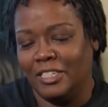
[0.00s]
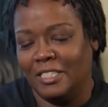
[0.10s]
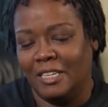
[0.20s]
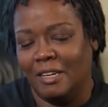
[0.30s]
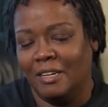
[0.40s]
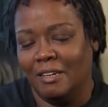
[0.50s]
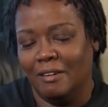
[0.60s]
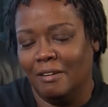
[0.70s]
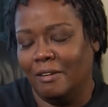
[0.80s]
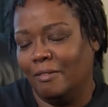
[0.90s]
She said,
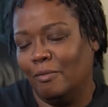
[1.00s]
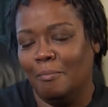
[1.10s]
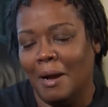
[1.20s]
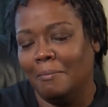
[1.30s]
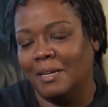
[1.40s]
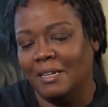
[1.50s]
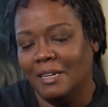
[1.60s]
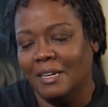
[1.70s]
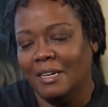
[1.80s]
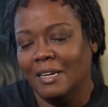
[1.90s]
well, Mommy,
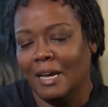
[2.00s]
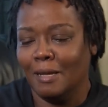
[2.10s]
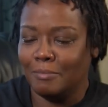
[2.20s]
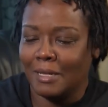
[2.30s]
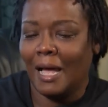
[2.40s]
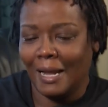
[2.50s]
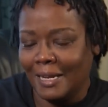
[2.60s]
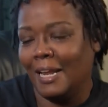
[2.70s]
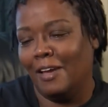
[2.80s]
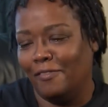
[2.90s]

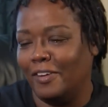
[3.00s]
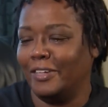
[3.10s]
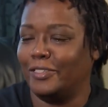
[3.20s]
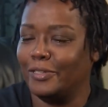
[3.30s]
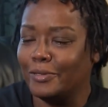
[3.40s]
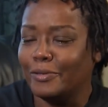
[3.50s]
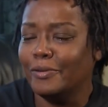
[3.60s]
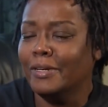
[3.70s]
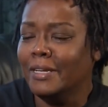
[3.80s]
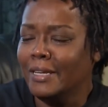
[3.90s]
I can have fun
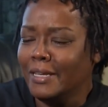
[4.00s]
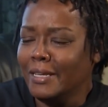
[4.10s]
too.